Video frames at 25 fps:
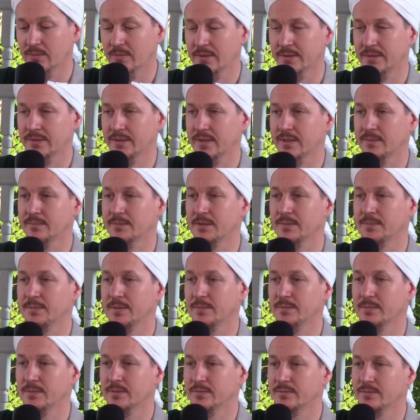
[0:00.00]
want. How many
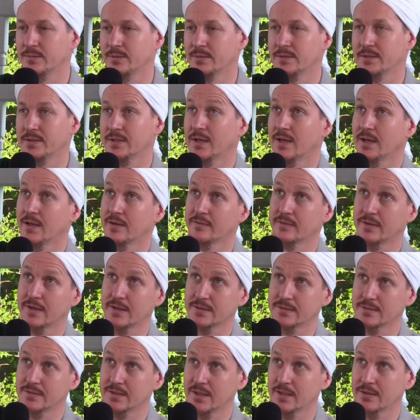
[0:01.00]
people of dunya have high
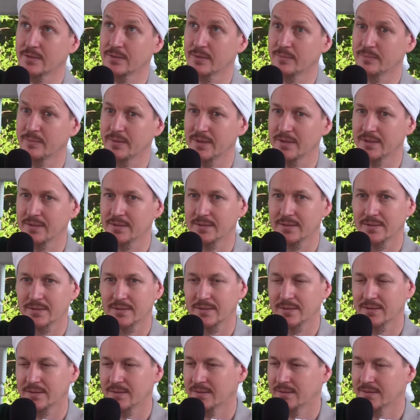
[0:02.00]
stature, but
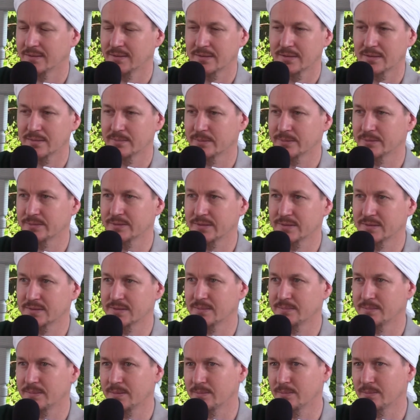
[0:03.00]
they're the most
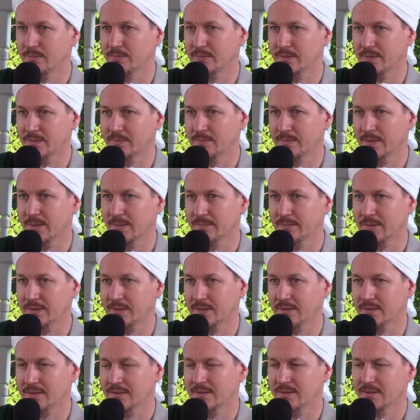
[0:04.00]
distant people from that
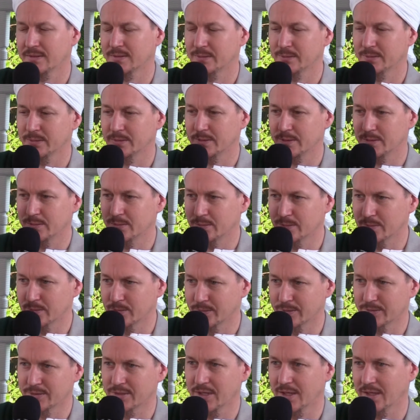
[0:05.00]
meaning. Yuriduna
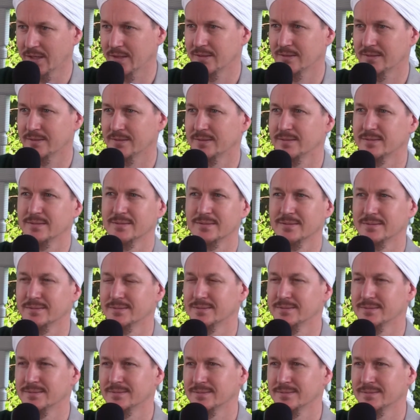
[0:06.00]
wajha.
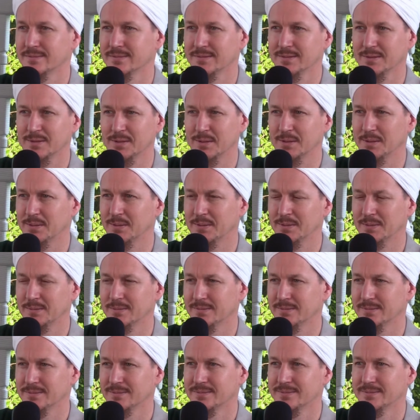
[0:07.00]
Allah.
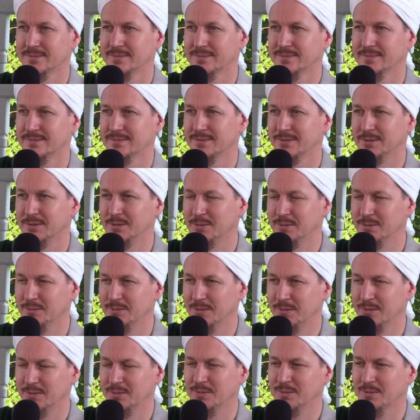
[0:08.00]

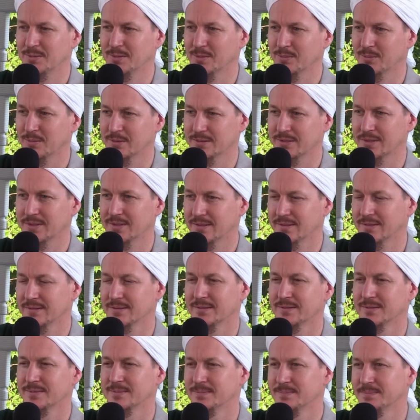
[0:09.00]
Yuriduna wajha.
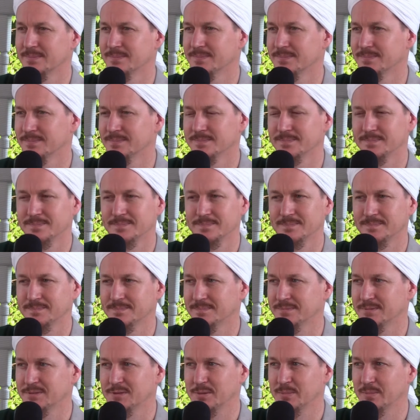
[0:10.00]

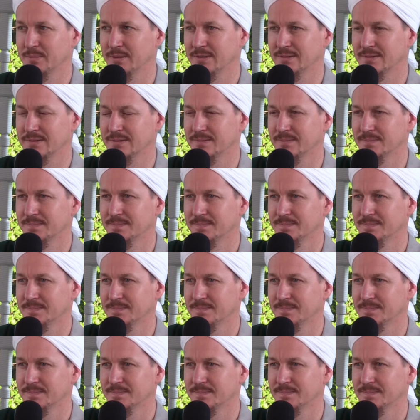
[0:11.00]
It's amazing.